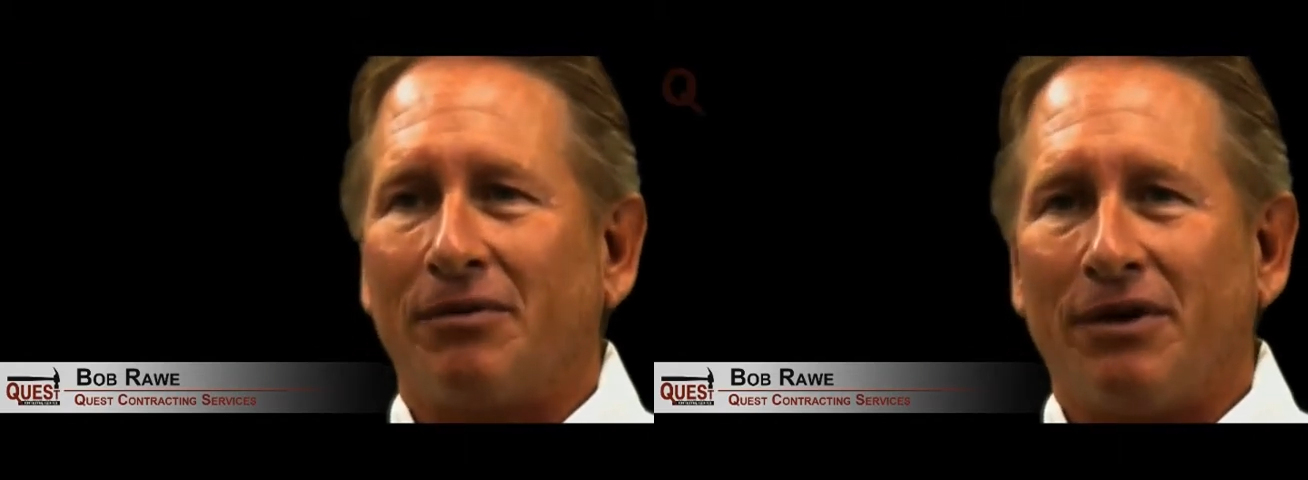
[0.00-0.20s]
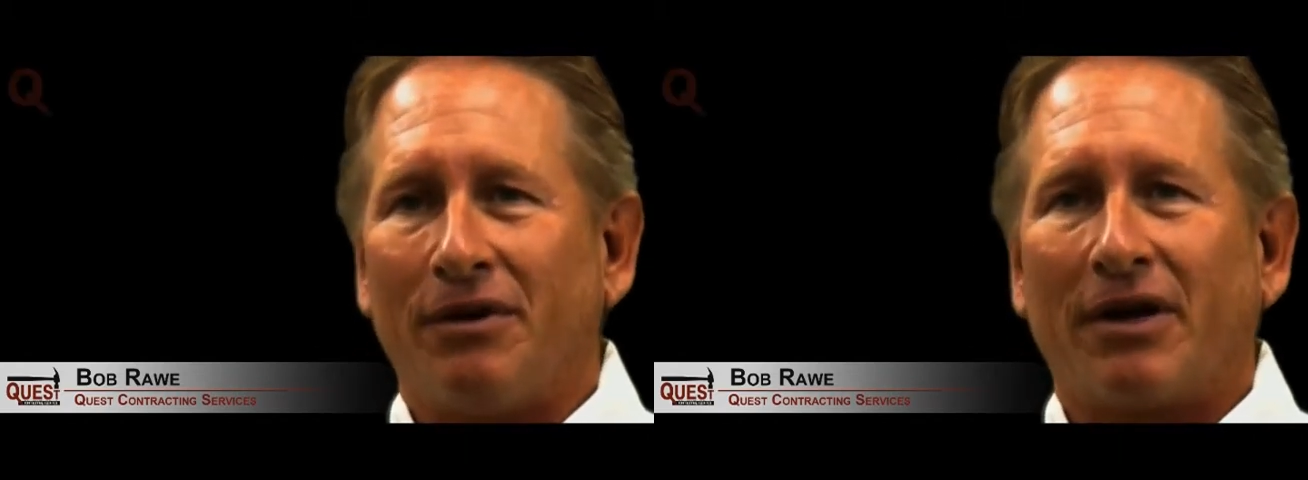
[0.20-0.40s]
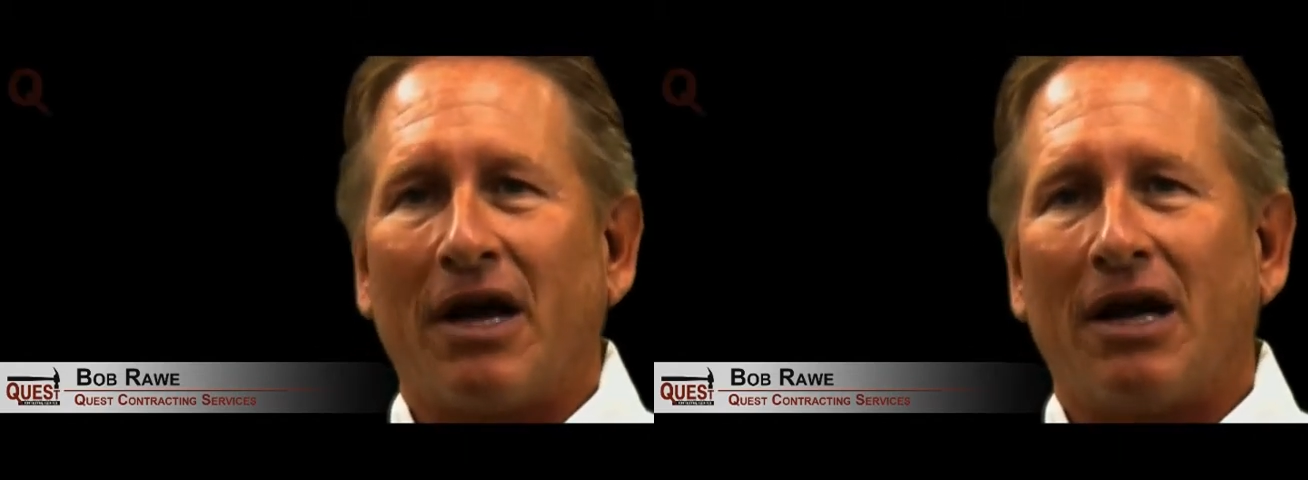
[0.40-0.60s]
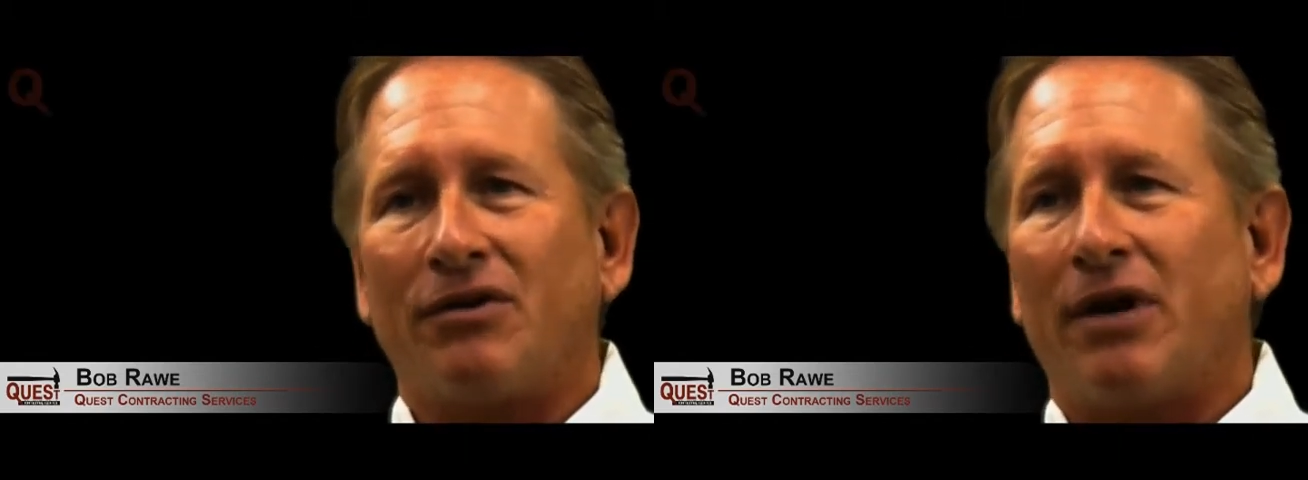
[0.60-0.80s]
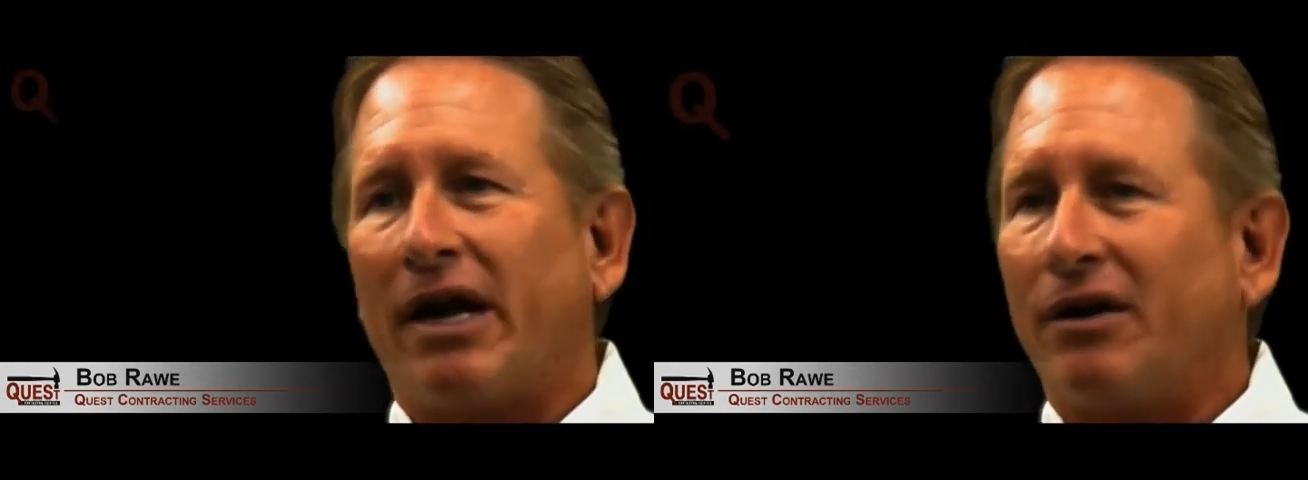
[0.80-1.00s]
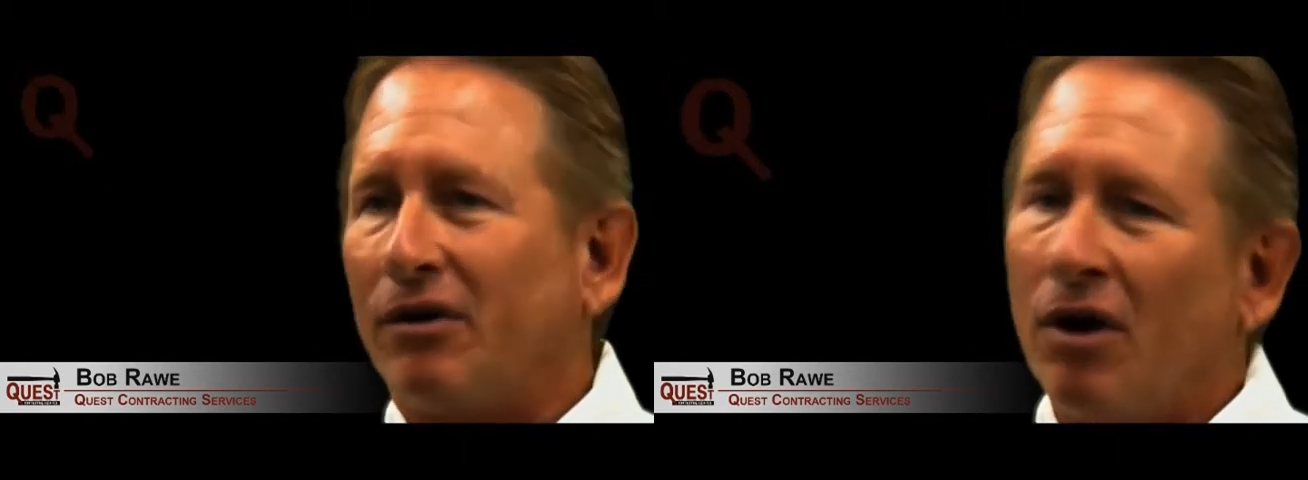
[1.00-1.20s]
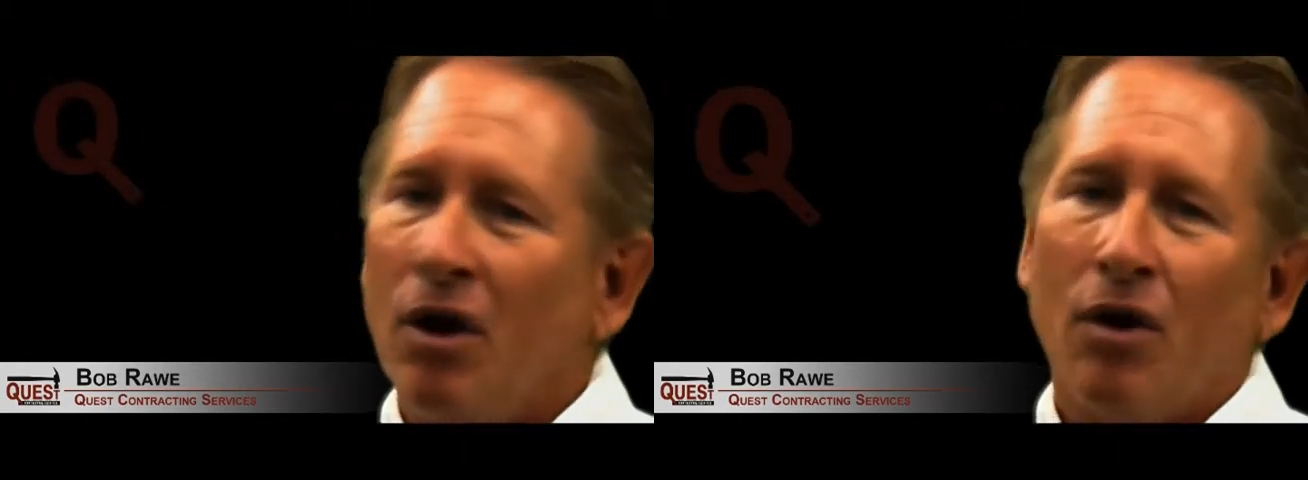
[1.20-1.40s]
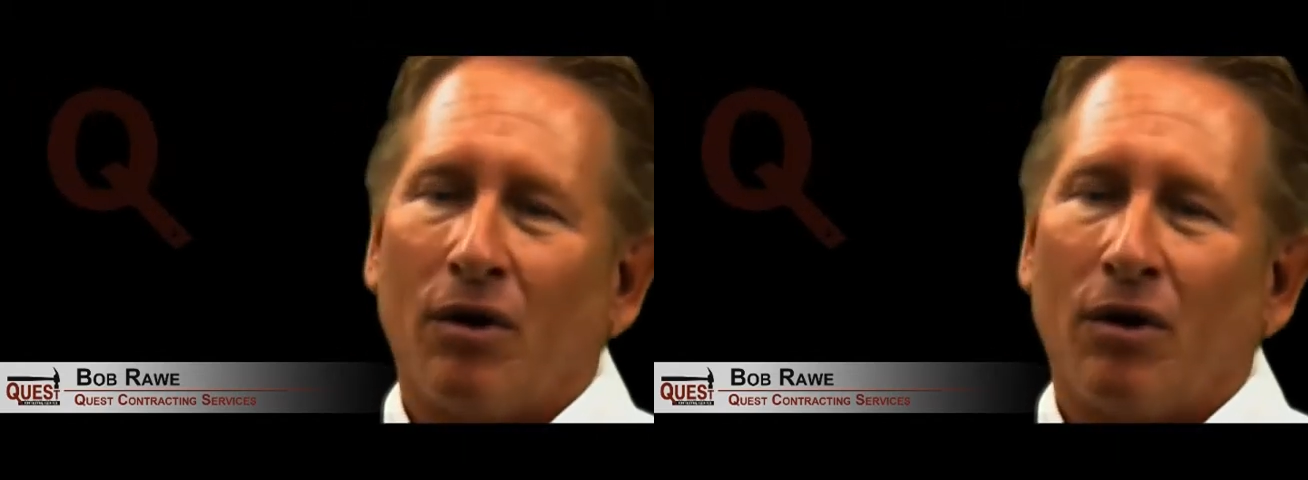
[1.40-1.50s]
with your contractor